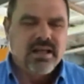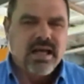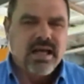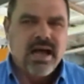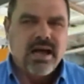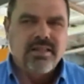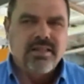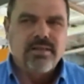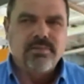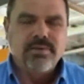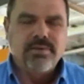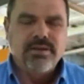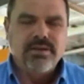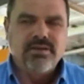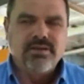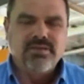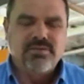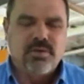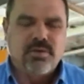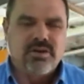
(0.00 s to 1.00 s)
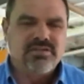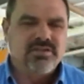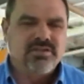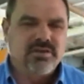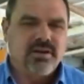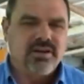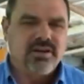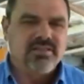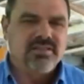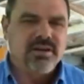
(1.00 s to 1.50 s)
uh, that we use to
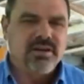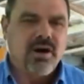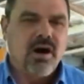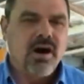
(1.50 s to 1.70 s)
oxidize the